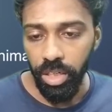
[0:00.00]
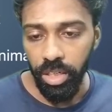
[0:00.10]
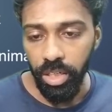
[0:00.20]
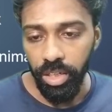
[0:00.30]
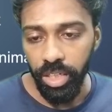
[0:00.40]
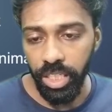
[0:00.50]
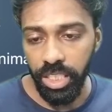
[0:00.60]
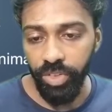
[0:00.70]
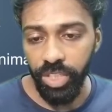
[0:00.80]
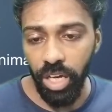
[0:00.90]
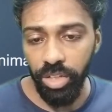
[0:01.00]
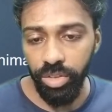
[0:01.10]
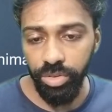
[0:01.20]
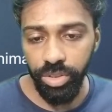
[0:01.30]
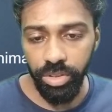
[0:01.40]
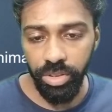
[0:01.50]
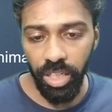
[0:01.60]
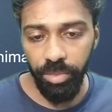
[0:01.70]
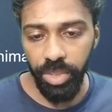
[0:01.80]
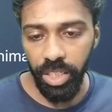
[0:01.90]
Next, Vishanu Yuddha
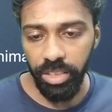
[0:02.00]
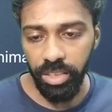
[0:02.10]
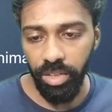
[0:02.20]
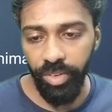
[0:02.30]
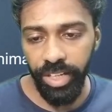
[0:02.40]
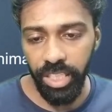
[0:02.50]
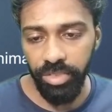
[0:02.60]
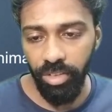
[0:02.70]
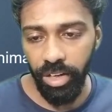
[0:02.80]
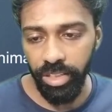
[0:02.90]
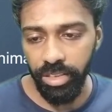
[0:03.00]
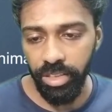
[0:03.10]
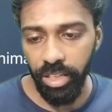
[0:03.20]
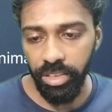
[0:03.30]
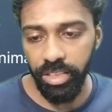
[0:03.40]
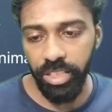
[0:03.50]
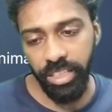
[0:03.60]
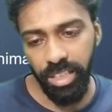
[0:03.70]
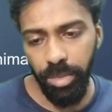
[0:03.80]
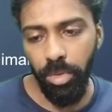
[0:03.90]
Abhyas, virus war exercise. It's
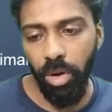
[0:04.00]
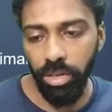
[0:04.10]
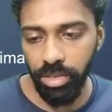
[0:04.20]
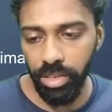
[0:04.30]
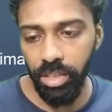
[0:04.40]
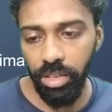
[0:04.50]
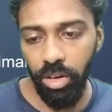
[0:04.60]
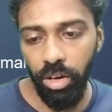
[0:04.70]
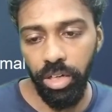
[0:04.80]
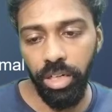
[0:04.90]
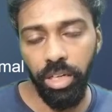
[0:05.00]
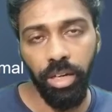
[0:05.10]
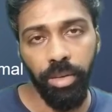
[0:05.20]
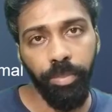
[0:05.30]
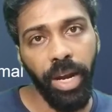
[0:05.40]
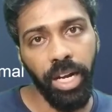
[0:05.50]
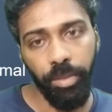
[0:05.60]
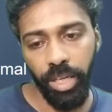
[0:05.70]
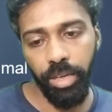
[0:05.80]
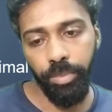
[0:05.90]
actually a mock drill on pandemic
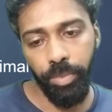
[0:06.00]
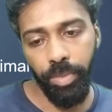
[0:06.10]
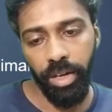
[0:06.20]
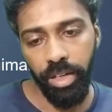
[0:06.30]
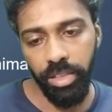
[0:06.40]
preparedness.